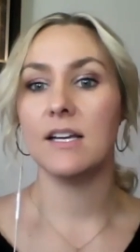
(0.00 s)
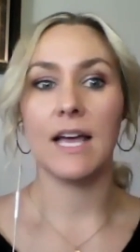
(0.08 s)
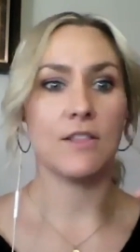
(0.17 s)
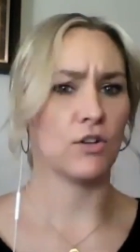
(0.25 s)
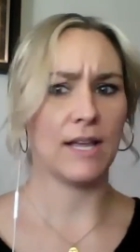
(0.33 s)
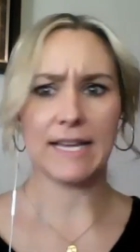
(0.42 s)

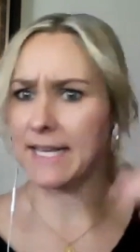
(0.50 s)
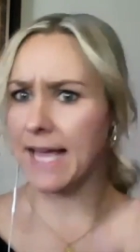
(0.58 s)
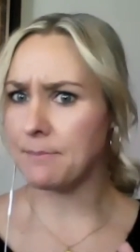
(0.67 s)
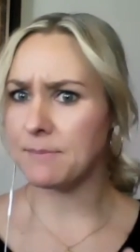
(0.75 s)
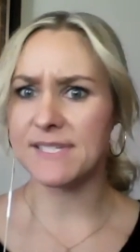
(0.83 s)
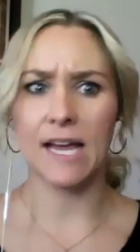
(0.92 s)
And they're like,
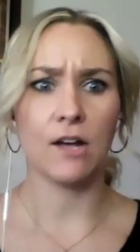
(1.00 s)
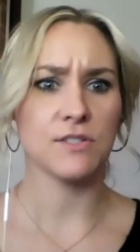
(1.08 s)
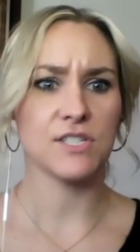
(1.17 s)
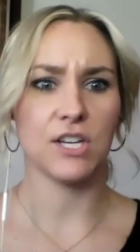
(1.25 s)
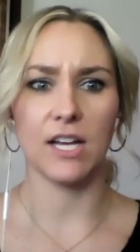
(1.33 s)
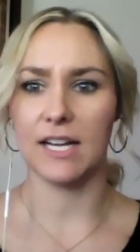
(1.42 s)
yep,
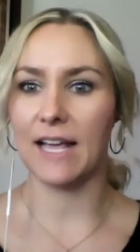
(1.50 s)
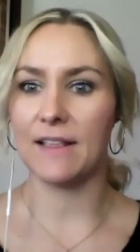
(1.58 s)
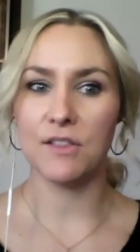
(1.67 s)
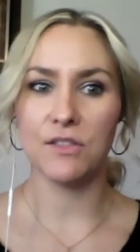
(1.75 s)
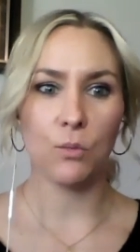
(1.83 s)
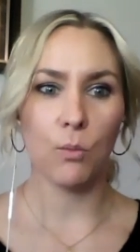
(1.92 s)
sounds good. And
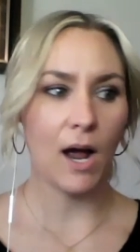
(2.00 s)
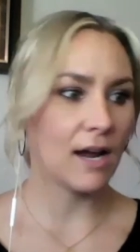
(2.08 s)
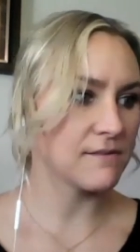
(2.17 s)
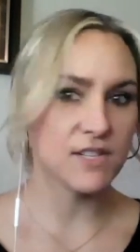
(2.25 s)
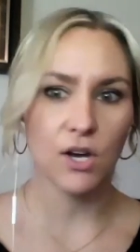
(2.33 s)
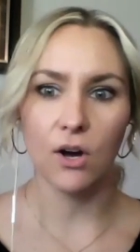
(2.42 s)
then their
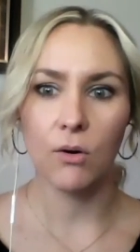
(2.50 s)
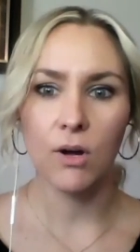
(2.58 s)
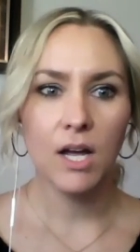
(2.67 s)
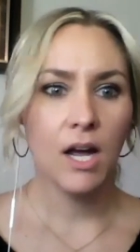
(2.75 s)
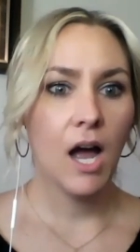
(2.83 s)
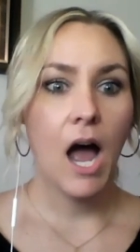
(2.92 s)
wives go,
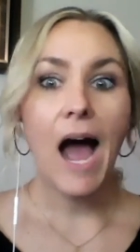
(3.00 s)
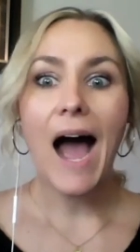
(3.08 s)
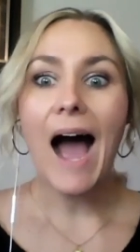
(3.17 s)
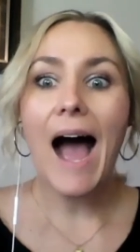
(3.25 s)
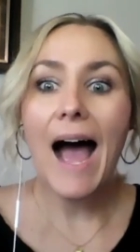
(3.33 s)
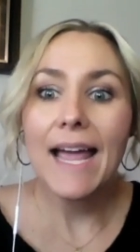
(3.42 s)

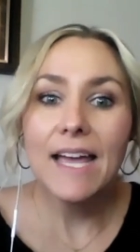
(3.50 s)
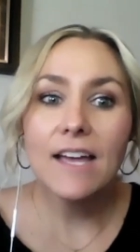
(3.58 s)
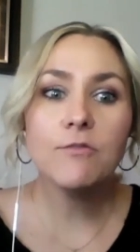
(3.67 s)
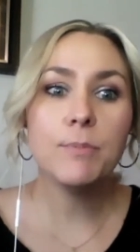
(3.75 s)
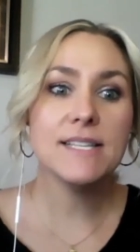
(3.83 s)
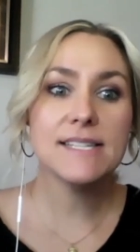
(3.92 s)
I
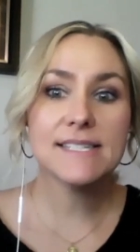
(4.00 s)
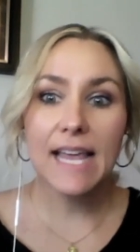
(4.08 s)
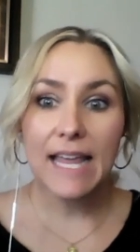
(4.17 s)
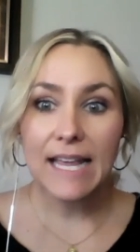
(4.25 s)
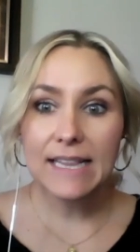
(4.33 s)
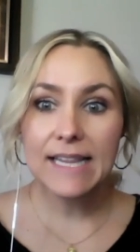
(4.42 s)
have been
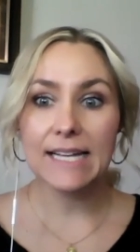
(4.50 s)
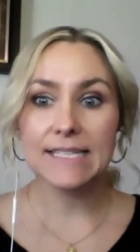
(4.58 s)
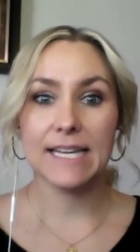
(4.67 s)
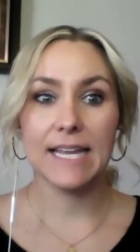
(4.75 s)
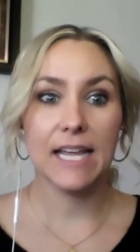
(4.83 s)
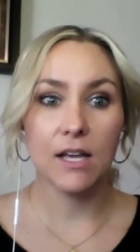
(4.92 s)
saying that
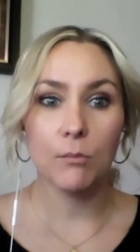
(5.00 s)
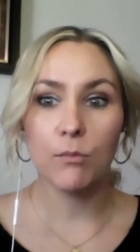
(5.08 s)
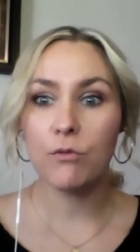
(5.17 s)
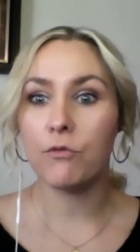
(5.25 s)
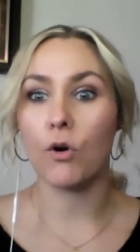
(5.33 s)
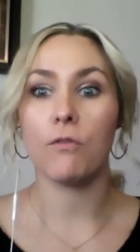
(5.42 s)
to him
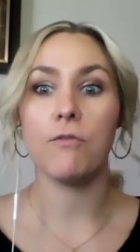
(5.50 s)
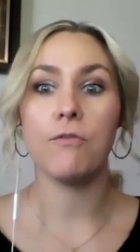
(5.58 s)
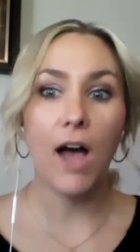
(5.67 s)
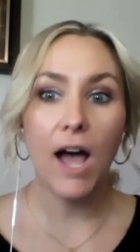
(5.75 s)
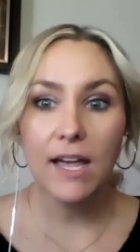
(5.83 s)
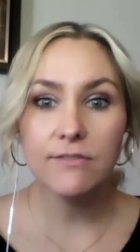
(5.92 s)
for
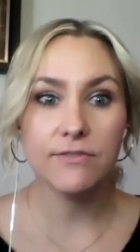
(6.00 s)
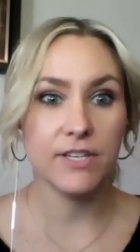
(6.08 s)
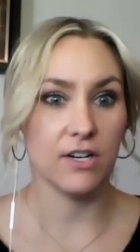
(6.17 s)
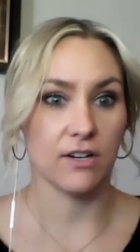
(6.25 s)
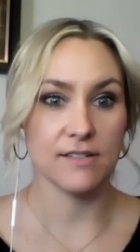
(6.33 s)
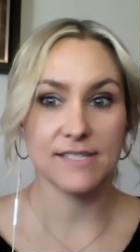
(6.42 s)
five
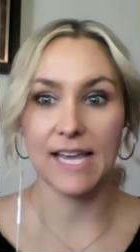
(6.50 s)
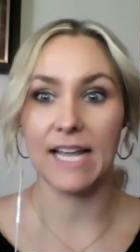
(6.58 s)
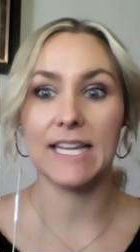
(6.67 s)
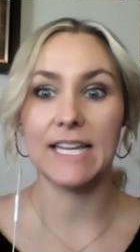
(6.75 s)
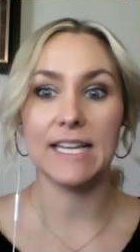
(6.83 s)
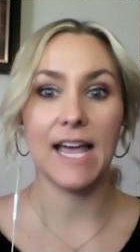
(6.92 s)
years, and
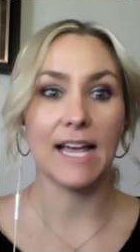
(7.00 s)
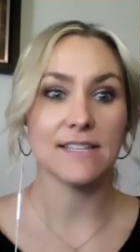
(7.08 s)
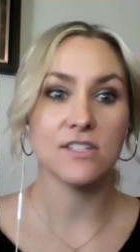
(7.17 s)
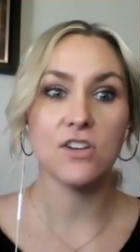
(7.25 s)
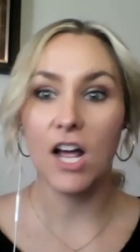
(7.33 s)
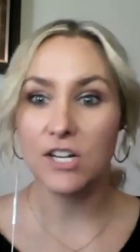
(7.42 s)
he has
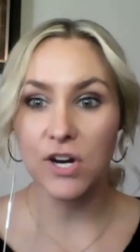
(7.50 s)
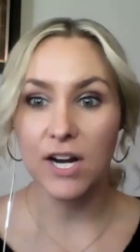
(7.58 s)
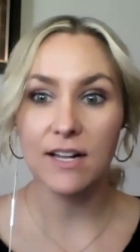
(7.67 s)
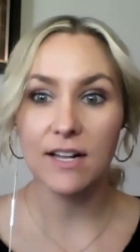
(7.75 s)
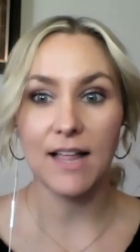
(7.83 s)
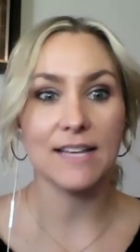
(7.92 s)
not drank
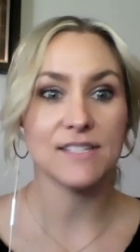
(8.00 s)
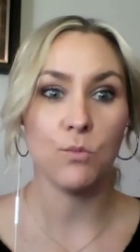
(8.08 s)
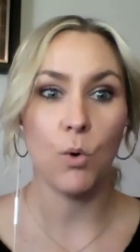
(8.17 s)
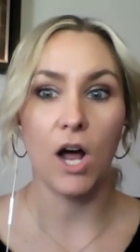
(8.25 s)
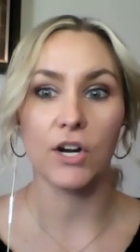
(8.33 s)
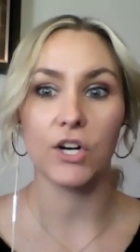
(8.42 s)
a glass of
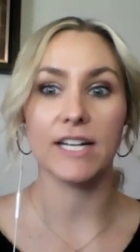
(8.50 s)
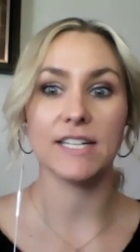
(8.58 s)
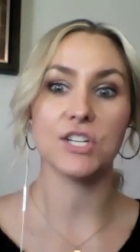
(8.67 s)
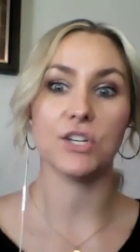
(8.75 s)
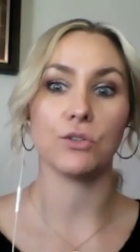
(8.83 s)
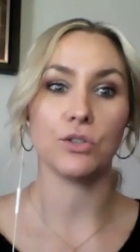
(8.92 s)
water
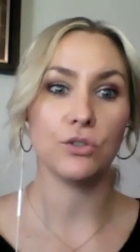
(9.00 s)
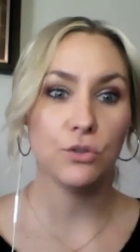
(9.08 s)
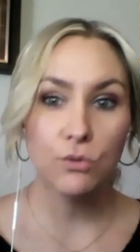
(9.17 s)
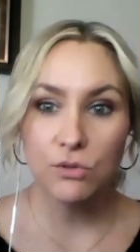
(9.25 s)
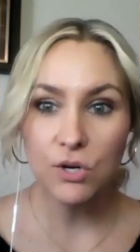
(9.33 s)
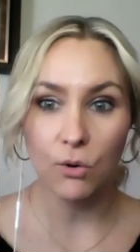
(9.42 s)
until
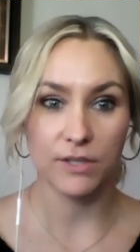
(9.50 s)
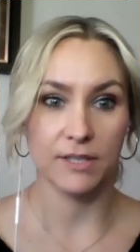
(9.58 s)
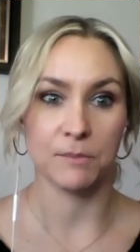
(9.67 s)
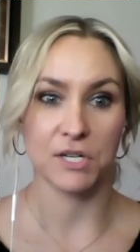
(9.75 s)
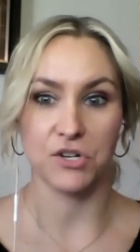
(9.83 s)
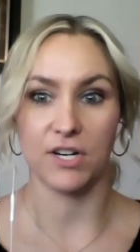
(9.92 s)
you told
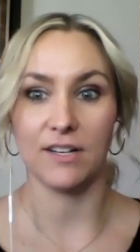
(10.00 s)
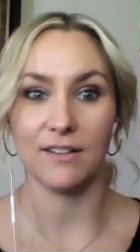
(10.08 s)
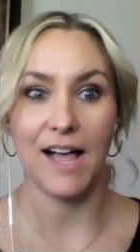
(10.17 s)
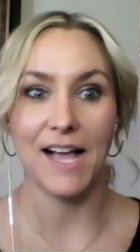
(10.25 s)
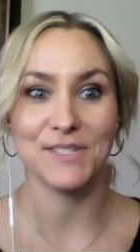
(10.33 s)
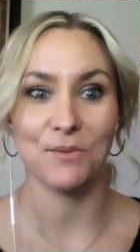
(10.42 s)
him to drink a
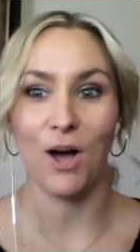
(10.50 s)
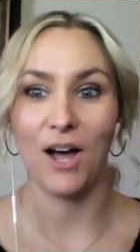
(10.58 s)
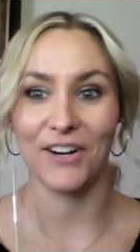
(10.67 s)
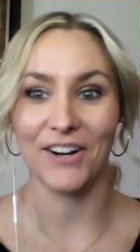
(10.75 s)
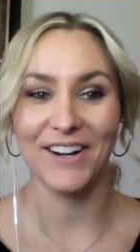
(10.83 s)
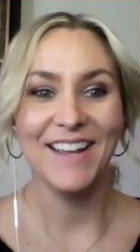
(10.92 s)
glass of
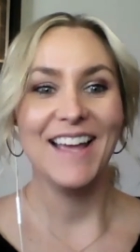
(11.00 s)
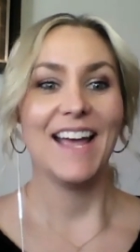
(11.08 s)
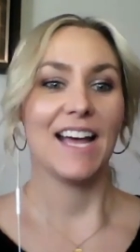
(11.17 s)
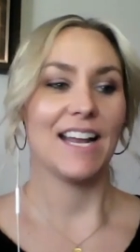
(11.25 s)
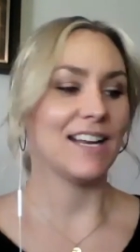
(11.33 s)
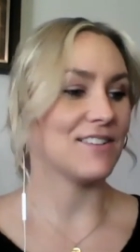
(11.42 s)
water.
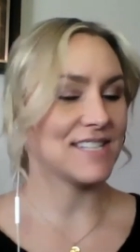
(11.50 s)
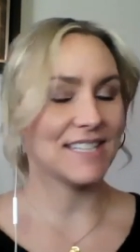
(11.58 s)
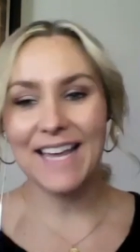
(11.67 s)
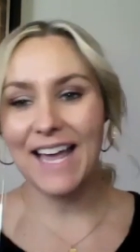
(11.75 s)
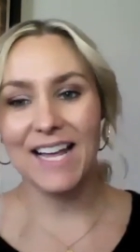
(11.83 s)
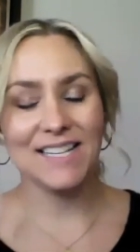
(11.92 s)
And I was like,
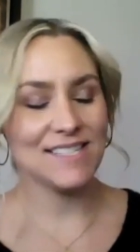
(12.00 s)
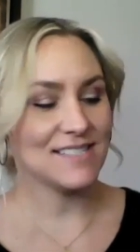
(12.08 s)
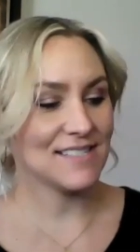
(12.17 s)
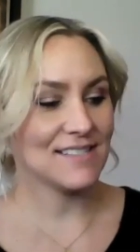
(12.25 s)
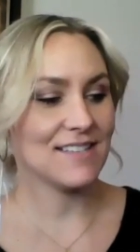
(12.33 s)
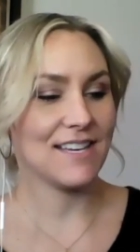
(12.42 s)
Yeah, it's
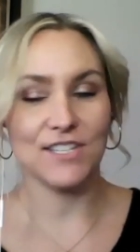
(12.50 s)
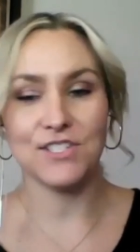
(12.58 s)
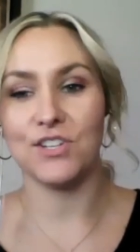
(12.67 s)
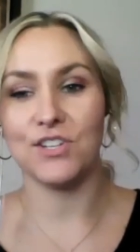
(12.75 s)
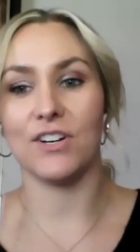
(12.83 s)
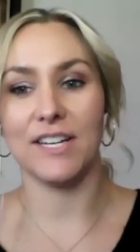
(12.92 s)
because you're
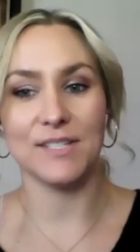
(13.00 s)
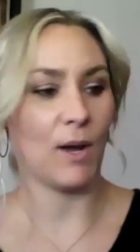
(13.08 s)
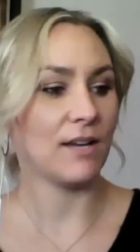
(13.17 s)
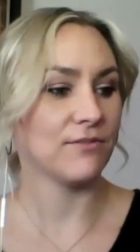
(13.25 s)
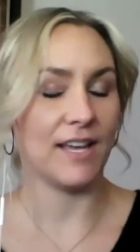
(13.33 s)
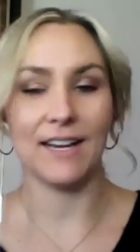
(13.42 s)
his wife
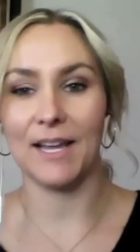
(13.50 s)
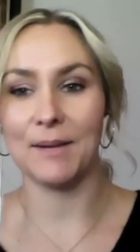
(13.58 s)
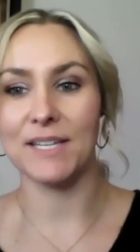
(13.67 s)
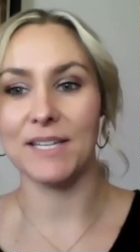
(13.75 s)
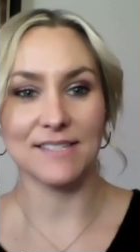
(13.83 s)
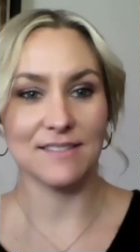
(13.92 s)
and I'm
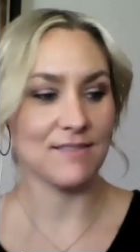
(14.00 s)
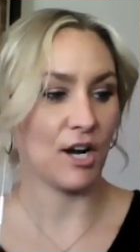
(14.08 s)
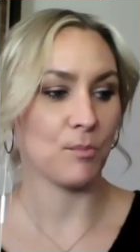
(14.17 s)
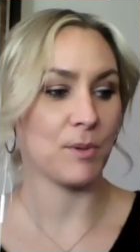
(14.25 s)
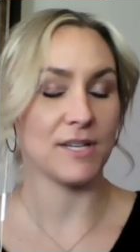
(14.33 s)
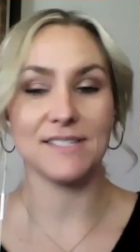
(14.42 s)
his therapist.